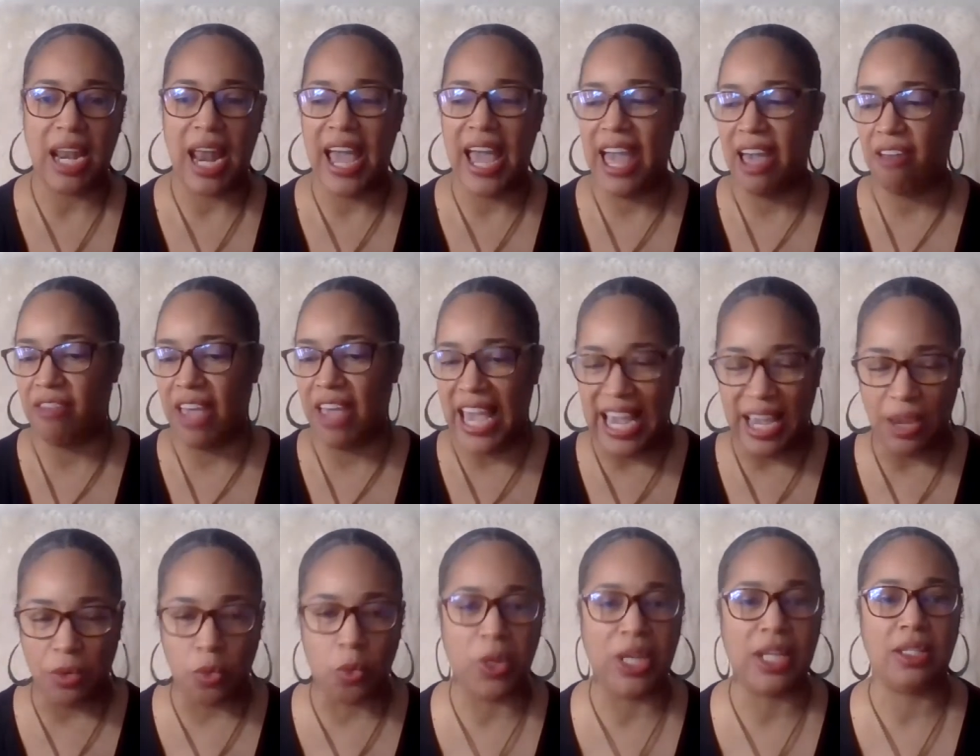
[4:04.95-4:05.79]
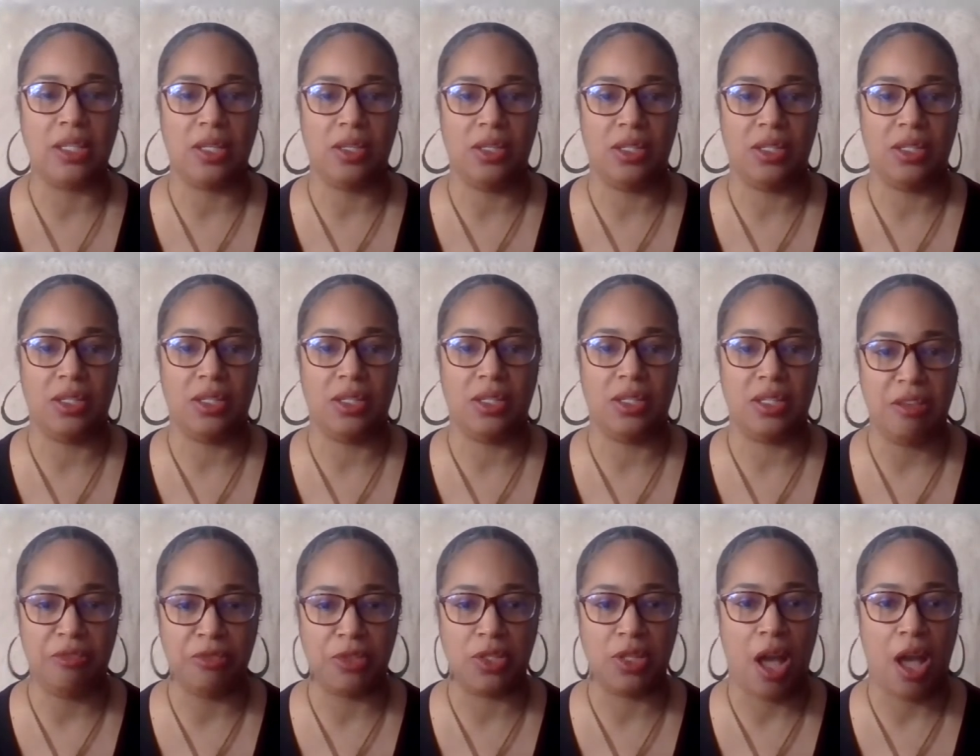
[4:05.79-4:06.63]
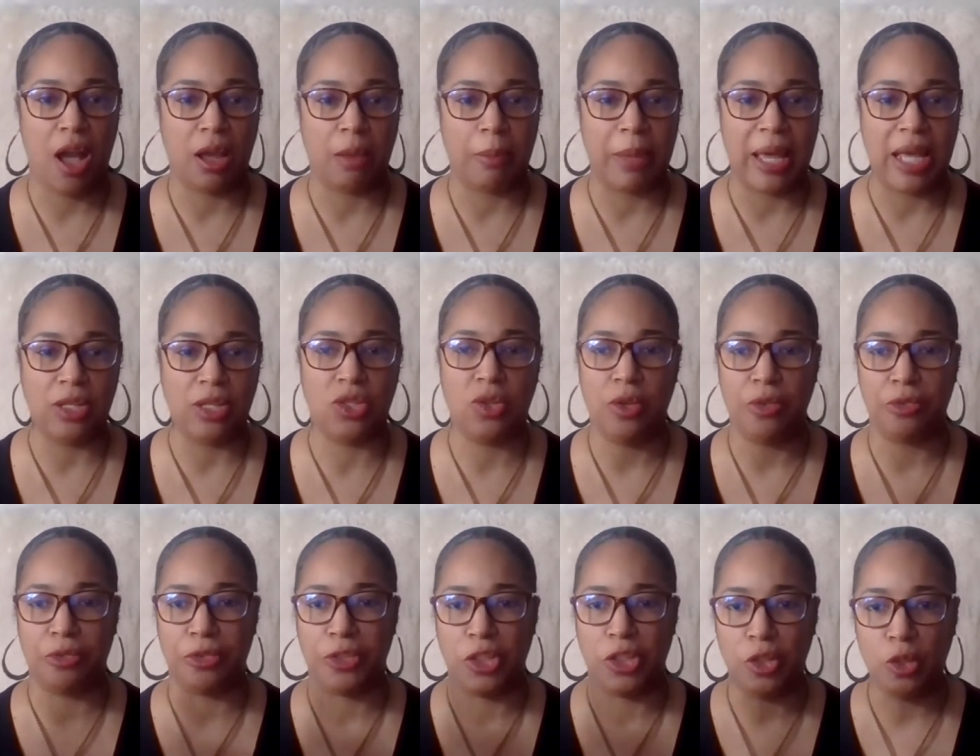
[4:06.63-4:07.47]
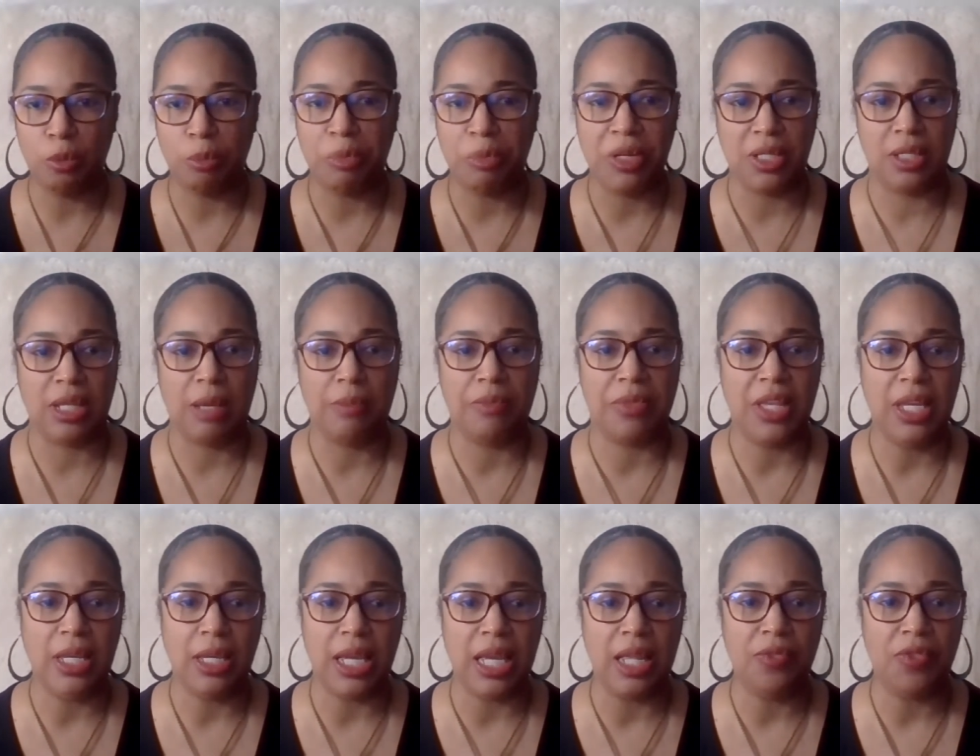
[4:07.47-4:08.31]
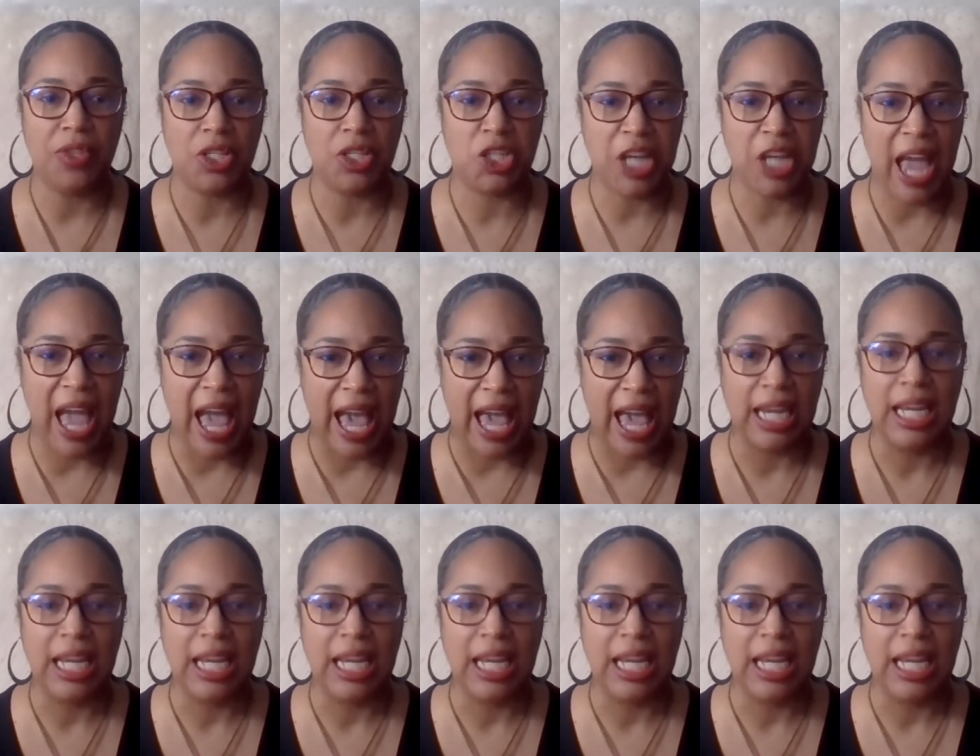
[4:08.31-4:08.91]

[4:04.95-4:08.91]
I have 8 weeks of stuff to talk about. So if you put something in the chat,